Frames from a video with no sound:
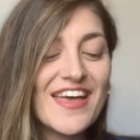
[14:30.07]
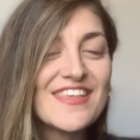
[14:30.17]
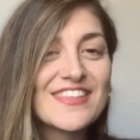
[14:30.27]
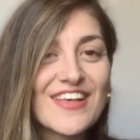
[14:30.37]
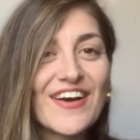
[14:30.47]

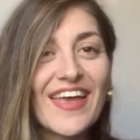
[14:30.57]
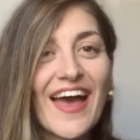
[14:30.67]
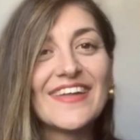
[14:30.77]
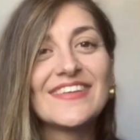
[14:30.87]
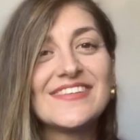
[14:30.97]
so
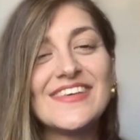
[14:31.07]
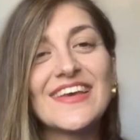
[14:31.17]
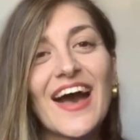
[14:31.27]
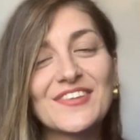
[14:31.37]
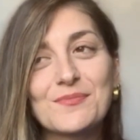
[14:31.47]
yeah,
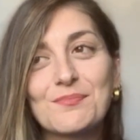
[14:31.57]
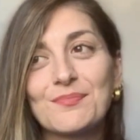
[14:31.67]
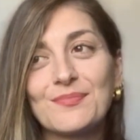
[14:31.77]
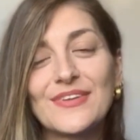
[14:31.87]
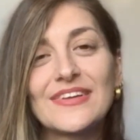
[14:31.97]
he got
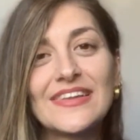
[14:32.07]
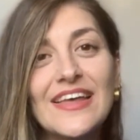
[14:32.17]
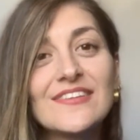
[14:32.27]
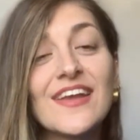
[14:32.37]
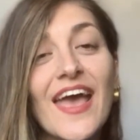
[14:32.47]
the
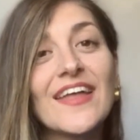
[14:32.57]
letter.